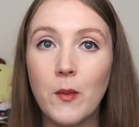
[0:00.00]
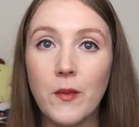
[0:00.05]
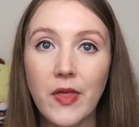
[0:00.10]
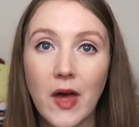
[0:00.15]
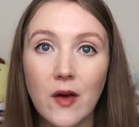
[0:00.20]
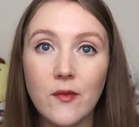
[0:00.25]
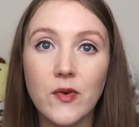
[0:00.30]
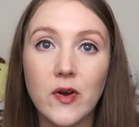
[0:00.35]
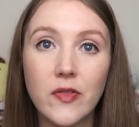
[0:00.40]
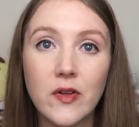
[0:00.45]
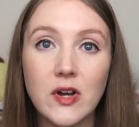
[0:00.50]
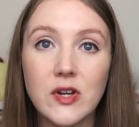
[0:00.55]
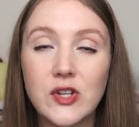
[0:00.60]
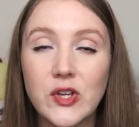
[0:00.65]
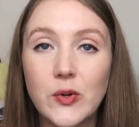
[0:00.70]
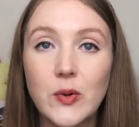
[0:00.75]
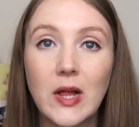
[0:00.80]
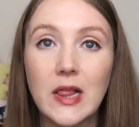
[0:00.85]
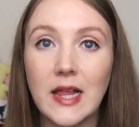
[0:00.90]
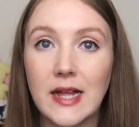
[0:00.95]
without further
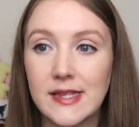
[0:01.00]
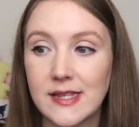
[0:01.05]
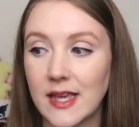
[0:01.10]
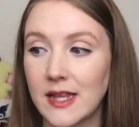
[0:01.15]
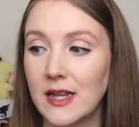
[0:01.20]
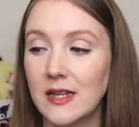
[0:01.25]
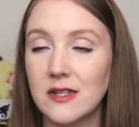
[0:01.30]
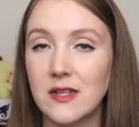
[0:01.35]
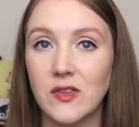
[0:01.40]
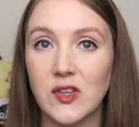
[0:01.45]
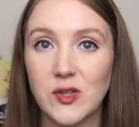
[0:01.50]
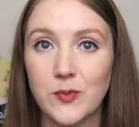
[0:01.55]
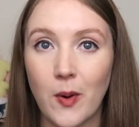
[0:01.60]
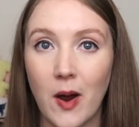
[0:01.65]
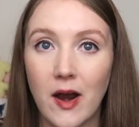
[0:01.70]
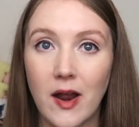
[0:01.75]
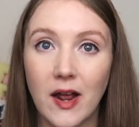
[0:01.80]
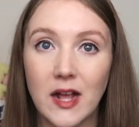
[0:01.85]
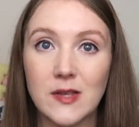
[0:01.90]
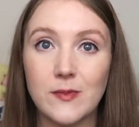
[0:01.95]
ado, let's get into these
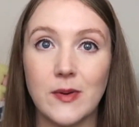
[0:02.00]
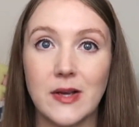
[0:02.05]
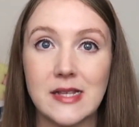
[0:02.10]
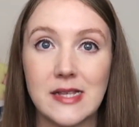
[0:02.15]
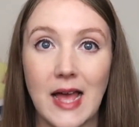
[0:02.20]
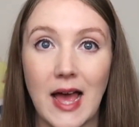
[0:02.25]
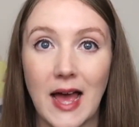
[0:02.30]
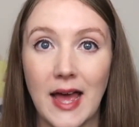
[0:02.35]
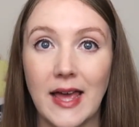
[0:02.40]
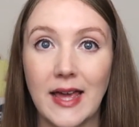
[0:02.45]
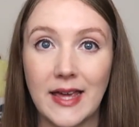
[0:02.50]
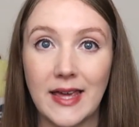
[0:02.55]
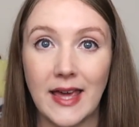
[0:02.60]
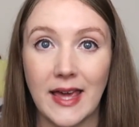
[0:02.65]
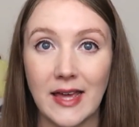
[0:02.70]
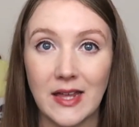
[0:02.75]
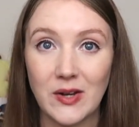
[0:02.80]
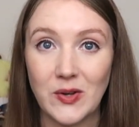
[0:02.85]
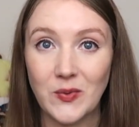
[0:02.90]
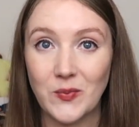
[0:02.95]
products because I
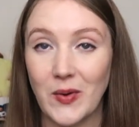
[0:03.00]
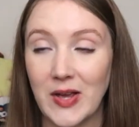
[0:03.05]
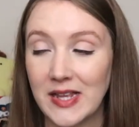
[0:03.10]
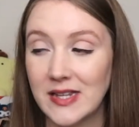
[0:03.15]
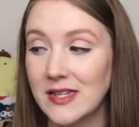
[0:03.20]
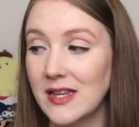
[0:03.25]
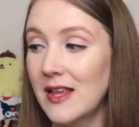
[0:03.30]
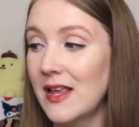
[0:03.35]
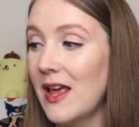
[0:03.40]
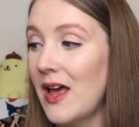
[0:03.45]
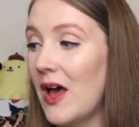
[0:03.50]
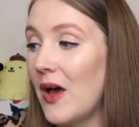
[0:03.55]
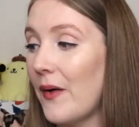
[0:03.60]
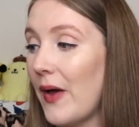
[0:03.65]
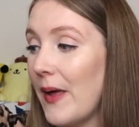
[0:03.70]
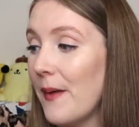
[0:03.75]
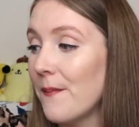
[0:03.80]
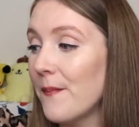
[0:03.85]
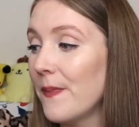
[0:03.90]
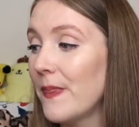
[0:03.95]
can't wait.
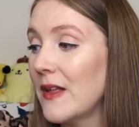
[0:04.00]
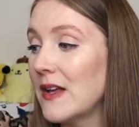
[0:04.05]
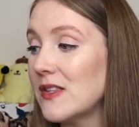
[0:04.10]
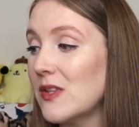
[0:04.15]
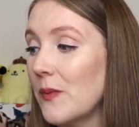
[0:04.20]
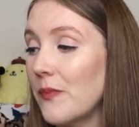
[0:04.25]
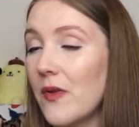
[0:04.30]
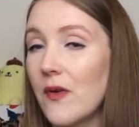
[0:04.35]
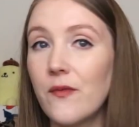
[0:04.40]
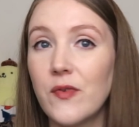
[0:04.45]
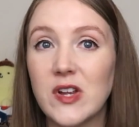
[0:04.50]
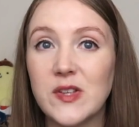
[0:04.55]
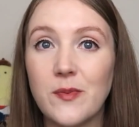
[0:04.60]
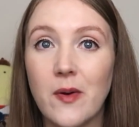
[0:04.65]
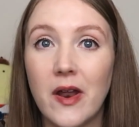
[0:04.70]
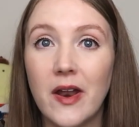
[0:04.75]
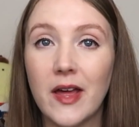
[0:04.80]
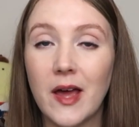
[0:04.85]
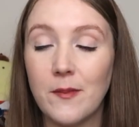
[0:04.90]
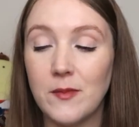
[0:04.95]
Okay, so the first
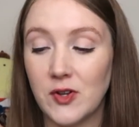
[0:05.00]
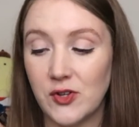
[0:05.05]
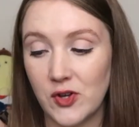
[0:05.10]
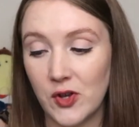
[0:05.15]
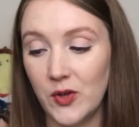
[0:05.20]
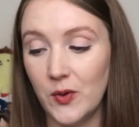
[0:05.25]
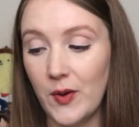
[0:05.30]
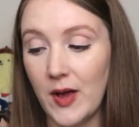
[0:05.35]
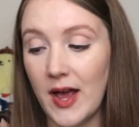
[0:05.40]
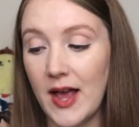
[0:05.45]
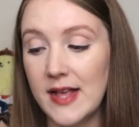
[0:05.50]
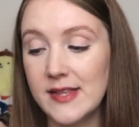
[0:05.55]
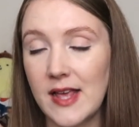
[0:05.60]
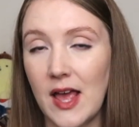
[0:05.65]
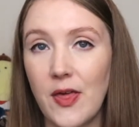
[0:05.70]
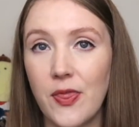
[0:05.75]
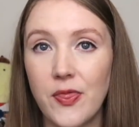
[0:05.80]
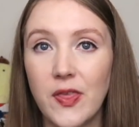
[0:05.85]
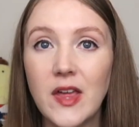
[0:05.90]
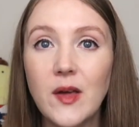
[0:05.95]
product I'm going to show you guys
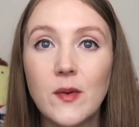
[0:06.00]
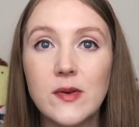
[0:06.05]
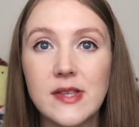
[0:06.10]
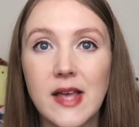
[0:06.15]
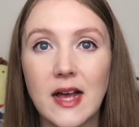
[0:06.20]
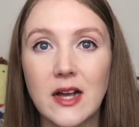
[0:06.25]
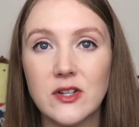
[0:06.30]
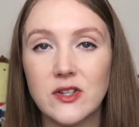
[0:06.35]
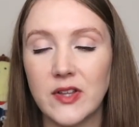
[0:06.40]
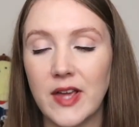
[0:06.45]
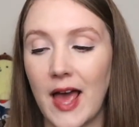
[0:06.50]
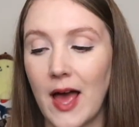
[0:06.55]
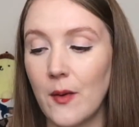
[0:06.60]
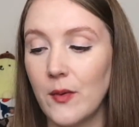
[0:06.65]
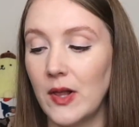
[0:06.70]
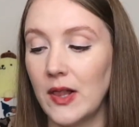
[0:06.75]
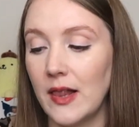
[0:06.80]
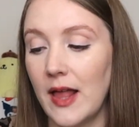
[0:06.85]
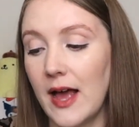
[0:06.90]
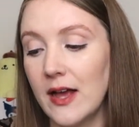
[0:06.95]
I think was actually
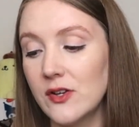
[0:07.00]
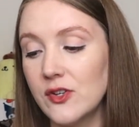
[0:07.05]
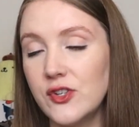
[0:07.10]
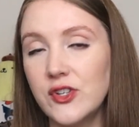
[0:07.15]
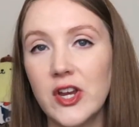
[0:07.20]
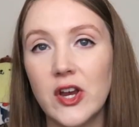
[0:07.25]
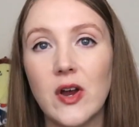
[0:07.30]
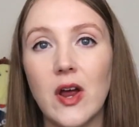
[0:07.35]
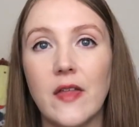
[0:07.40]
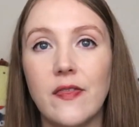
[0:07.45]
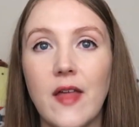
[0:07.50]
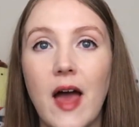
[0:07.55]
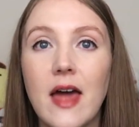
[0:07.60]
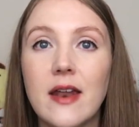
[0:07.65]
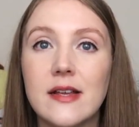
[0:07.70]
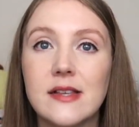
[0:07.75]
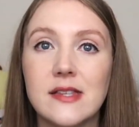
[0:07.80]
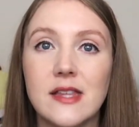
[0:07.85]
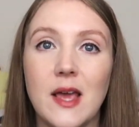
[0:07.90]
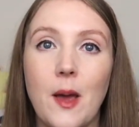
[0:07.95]
out last year, and
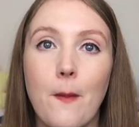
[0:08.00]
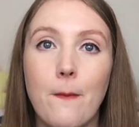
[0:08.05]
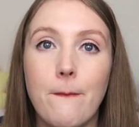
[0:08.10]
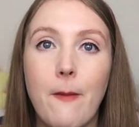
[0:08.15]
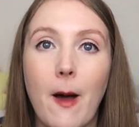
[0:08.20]
that is the